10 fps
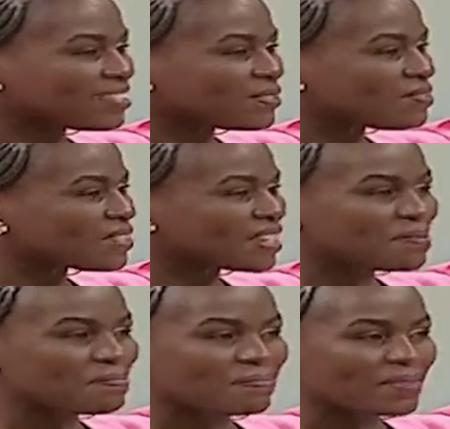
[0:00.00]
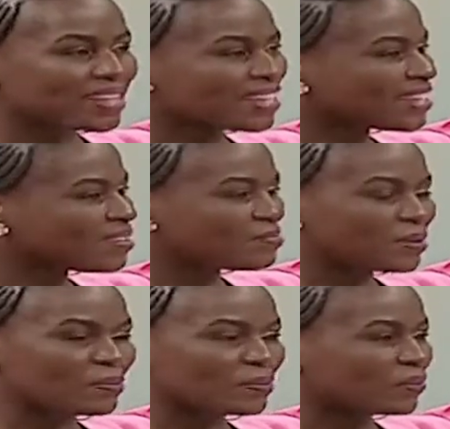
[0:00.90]
not very many
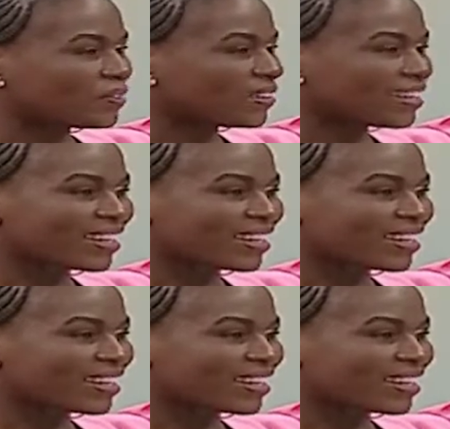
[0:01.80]
people